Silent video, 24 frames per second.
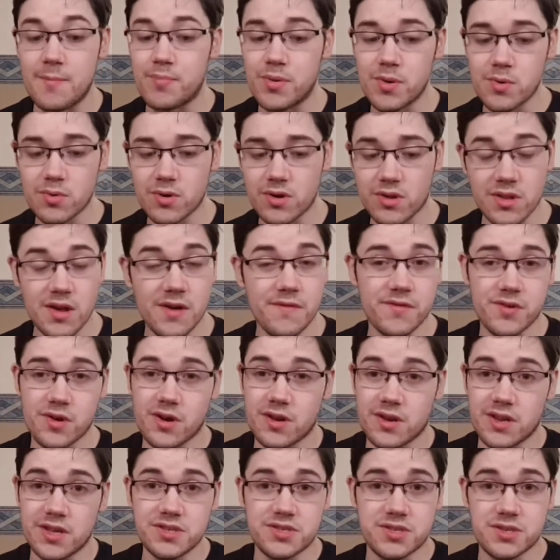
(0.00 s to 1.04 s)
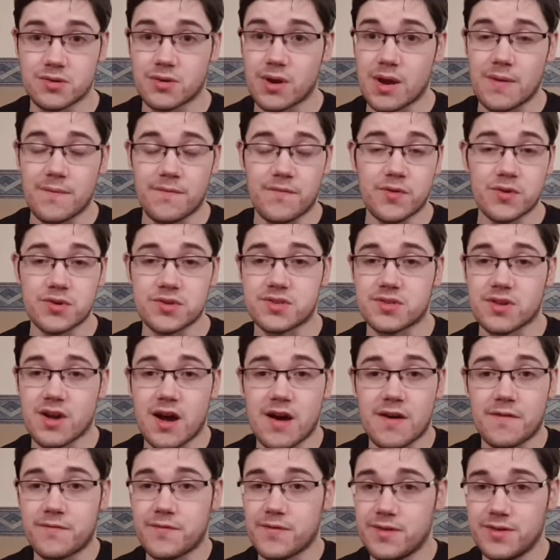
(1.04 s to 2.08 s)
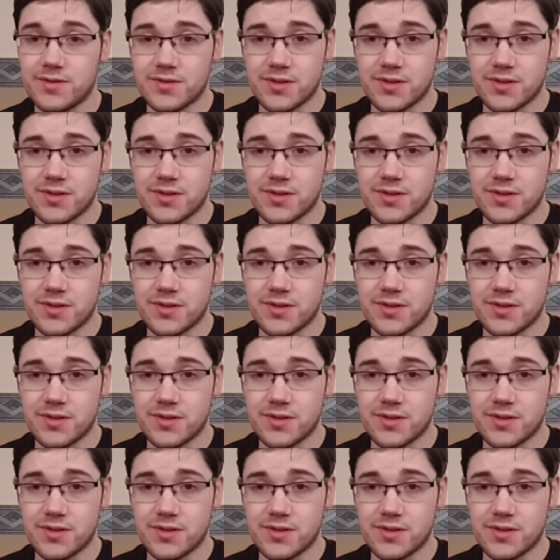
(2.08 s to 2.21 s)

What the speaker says: People are loving it on Instagram, first off.